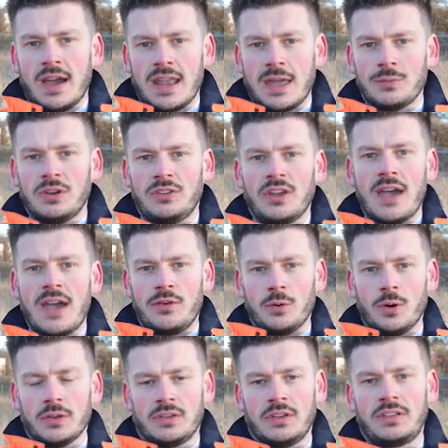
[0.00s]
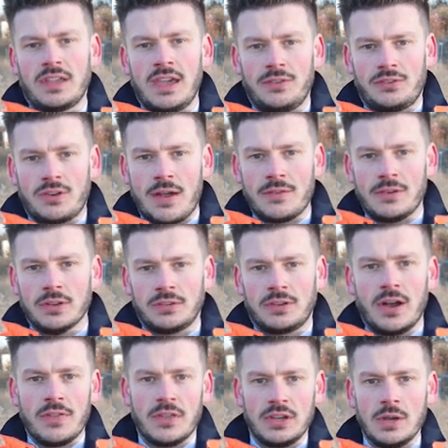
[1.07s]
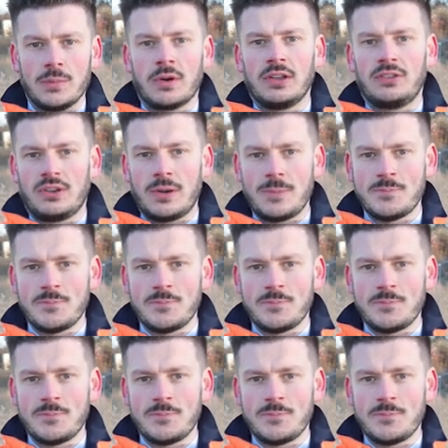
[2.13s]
and I wish everyone safe travels on the new bridge.